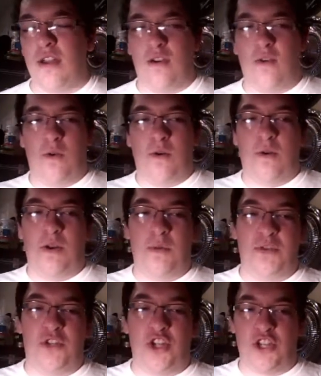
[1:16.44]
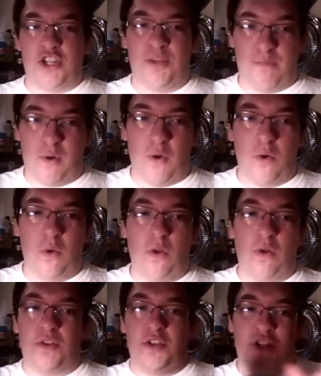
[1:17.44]
or it was just the bowl
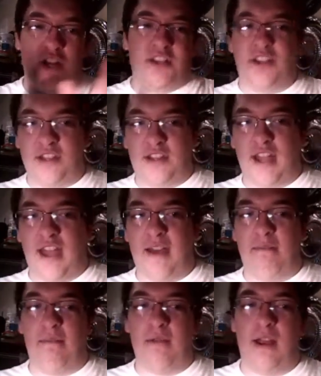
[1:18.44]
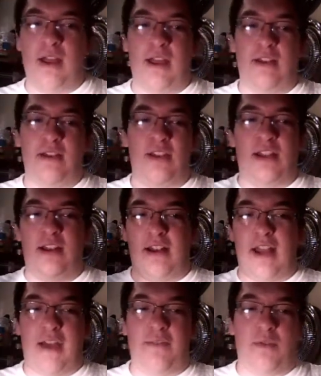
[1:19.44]
or just the stem, and they didn't
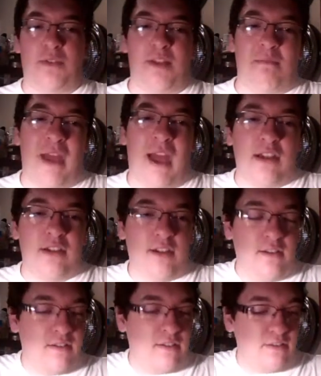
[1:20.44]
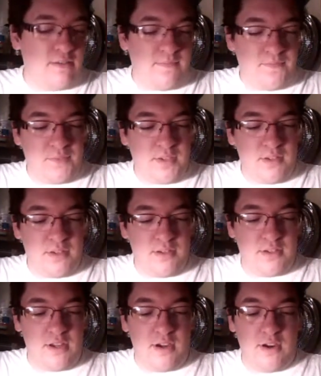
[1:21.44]
have one that matched.
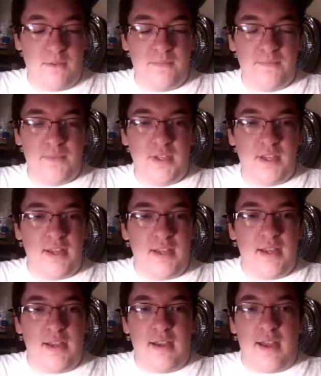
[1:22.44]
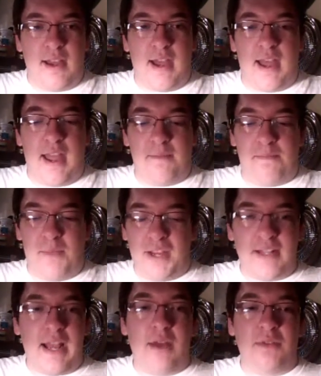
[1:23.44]
So I
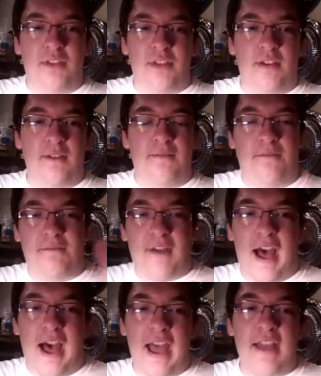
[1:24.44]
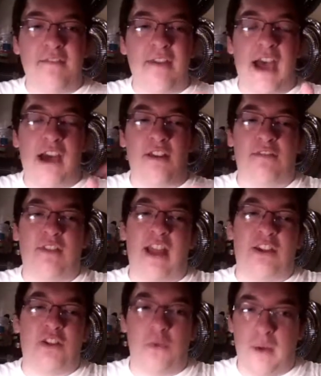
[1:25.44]
picked out the 5 out of
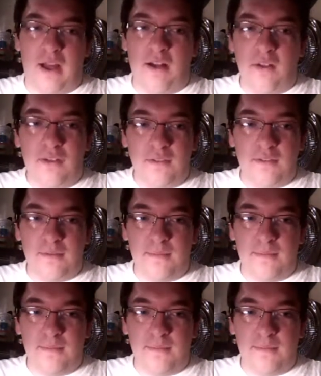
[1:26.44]
like 12